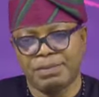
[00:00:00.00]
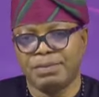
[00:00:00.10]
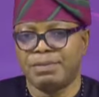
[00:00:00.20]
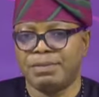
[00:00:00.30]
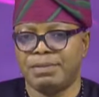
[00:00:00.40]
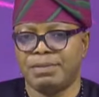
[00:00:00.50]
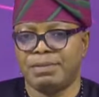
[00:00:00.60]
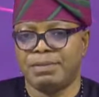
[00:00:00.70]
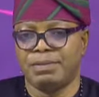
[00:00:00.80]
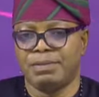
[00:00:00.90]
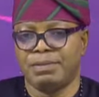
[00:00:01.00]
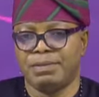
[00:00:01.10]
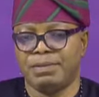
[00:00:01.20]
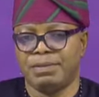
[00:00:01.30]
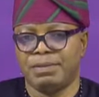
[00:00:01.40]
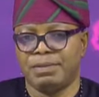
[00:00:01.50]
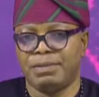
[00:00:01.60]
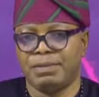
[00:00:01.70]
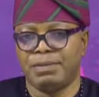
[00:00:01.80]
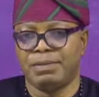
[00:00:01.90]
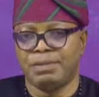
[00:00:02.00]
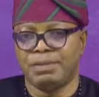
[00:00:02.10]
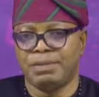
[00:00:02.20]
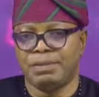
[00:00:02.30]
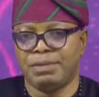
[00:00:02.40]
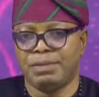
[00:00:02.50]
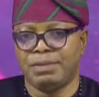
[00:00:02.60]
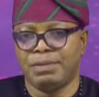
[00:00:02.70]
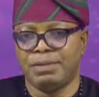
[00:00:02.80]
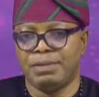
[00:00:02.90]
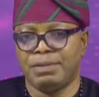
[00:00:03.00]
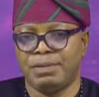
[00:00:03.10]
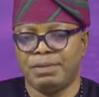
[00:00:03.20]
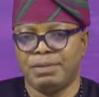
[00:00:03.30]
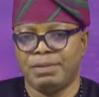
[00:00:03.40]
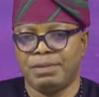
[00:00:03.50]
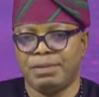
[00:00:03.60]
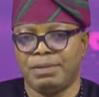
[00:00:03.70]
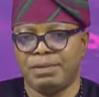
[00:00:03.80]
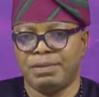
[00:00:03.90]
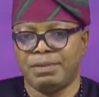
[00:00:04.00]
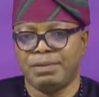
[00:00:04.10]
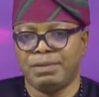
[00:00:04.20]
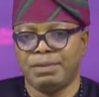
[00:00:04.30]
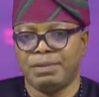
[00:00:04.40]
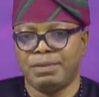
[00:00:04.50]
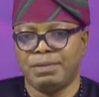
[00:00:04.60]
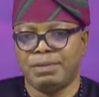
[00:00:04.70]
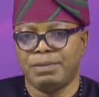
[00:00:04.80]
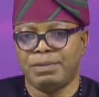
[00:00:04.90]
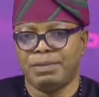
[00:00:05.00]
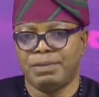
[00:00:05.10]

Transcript: (silent)